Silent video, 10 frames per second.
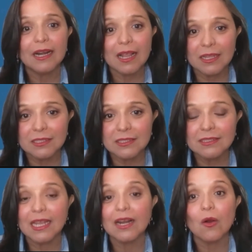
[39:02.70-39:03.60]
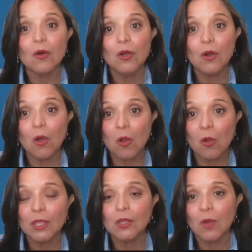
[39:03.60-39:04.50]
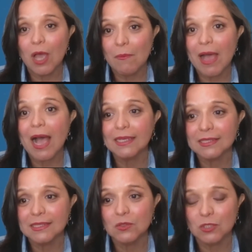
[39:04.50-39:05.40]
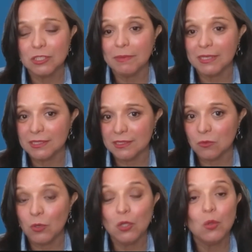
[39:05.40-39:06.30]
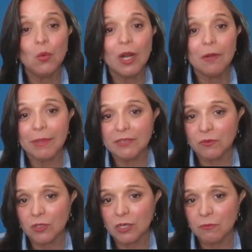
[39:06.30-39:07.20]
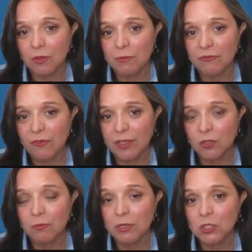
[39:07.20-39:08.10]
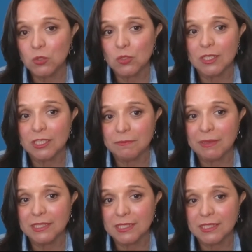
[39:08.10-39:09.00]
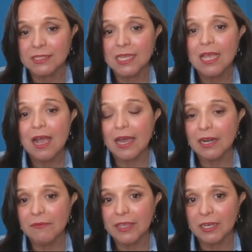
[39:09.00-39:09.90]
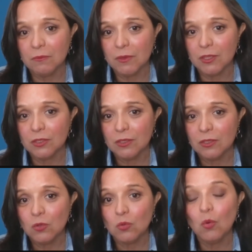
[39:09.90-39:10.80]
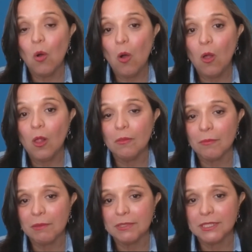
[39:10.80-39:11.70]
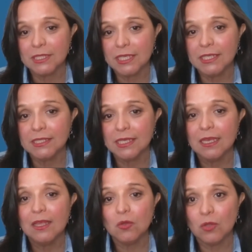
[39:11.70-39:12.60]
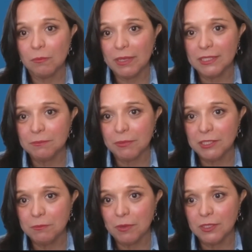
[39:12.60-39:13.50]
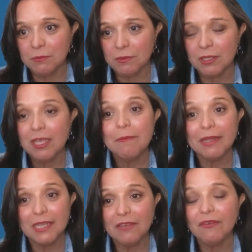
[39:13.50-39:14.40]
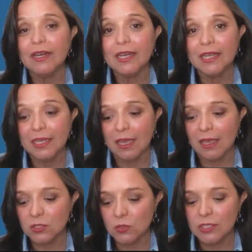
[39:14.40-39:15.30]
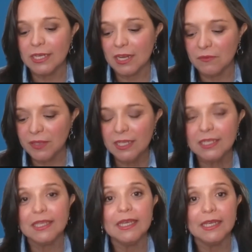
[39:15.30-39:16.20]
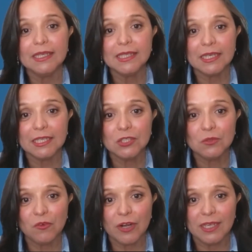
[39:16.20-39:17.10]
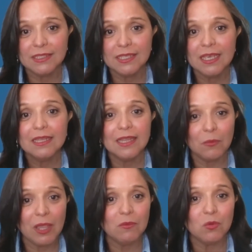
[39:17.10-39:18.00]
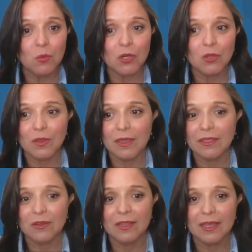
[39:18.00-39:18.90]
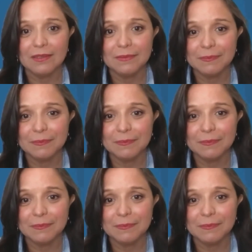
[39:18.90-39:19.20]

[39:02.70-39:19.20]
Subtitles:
there are countries that are not going to have access to this vaccine. We do our best from the Revolving Fund to make sure that these vaccines are available to all member states to the best price possible. But definitely sustainability is an issue for us that we have to work together on that.